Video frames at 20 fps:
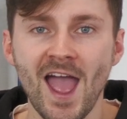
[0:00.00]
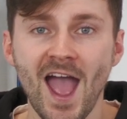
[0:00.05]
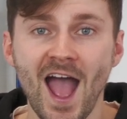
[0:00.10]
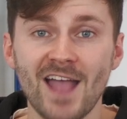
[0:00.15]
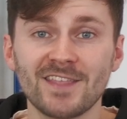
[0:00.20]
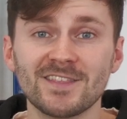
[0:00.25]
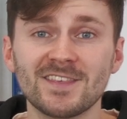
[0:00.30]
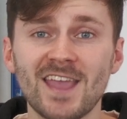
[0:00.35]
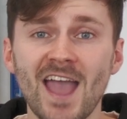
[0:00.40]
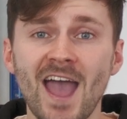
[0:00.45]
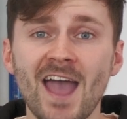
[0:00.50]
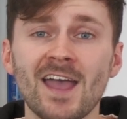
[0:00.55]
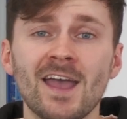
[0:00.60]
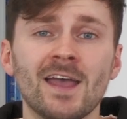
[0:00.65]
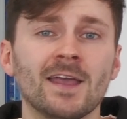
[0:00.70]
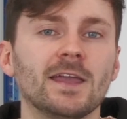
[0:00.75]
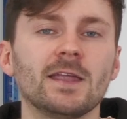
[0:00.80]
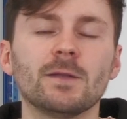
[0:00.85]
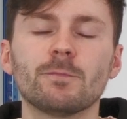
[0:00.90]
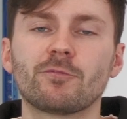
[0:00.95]
And
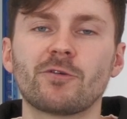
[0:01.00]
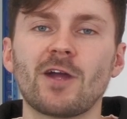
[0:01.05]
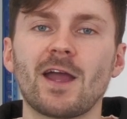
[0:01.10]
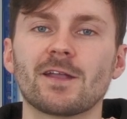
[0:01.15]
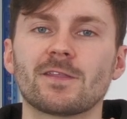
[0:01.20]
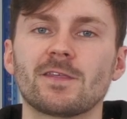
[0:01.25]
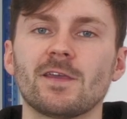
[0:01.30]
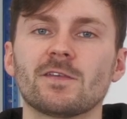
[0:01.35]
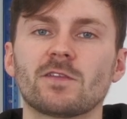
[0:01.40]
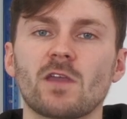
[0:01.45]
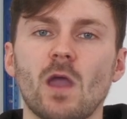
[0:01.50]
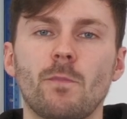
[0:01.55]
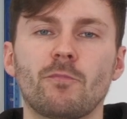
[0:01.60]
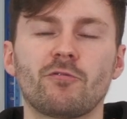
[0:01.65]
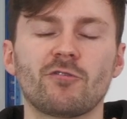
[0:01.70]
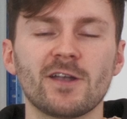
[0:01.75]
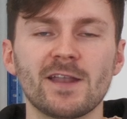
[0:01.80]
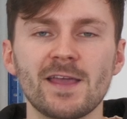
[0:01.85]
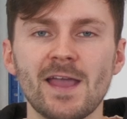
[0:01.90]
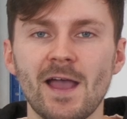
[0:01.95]
yet, in practice,
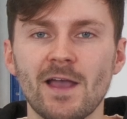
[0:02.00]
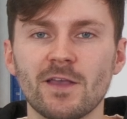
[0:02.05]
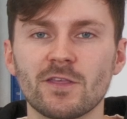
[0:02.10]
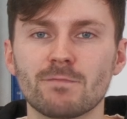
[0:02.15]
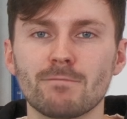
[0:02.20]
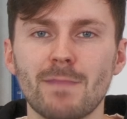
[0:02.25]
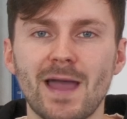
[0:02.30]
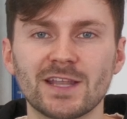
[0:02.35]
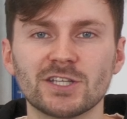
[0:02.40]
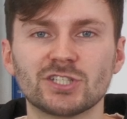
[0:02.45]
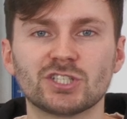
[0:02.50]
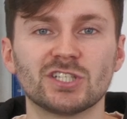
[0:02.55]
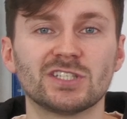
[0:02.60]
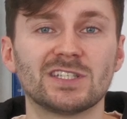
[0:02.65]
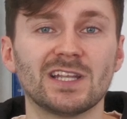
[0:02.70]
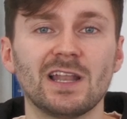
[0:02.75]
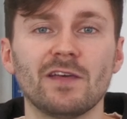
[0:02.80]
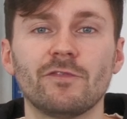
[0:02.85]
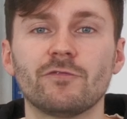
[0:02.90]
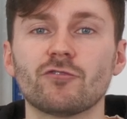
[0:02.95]
Aprilia has managed to
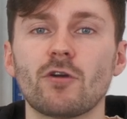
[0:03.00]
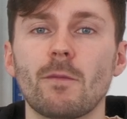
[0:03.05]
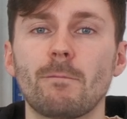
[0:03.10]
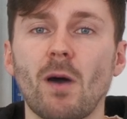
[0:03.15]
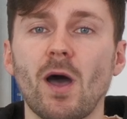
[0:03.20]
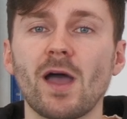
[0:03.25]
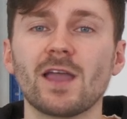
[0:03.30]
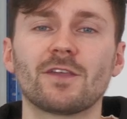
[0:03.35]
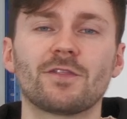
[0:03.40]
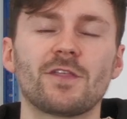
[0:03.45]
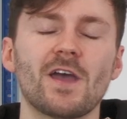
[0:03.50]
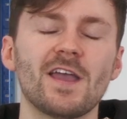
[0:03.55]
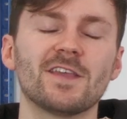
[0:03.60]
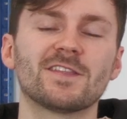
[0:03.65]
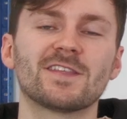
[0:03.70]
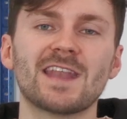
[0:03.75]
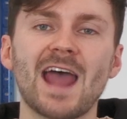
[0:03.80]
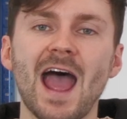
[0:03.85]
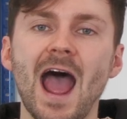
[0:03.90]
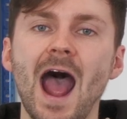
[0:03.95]
deliver a bike that is
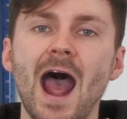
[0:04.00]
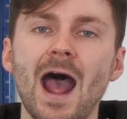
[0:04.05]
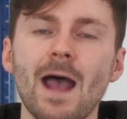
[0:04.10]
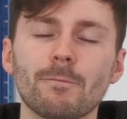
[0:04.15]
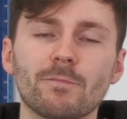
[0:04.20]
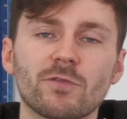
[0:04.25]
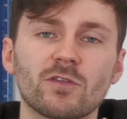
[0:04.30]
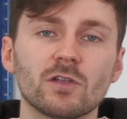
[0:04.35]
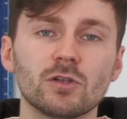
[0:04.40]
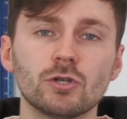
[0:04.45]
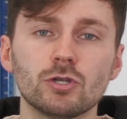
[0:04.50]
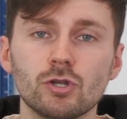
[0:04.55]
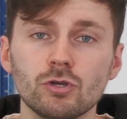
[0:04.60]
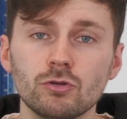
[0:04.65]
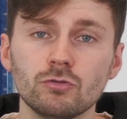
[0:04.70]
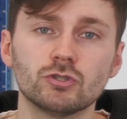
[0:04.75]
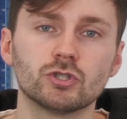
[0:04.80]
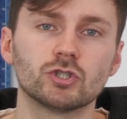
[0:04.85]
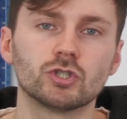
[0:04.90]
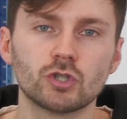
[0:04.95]
an
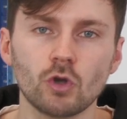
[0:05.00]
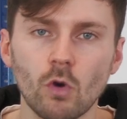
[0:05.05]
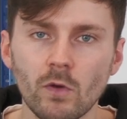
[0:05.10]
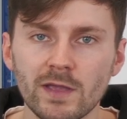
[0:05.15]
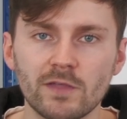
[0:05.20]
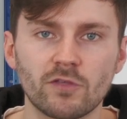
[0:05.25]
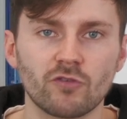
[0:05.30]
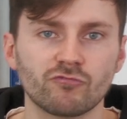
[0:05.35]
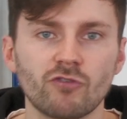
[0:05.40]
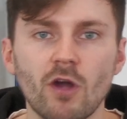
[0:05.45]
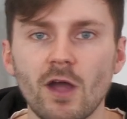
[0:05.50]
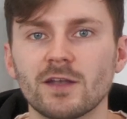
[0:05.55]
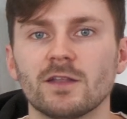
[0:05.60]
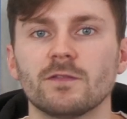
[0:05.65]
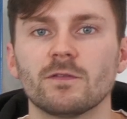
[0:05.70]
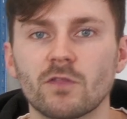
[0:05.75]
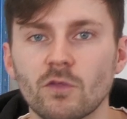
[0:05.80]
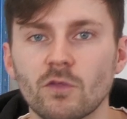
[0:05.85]
absolute joy to ride in the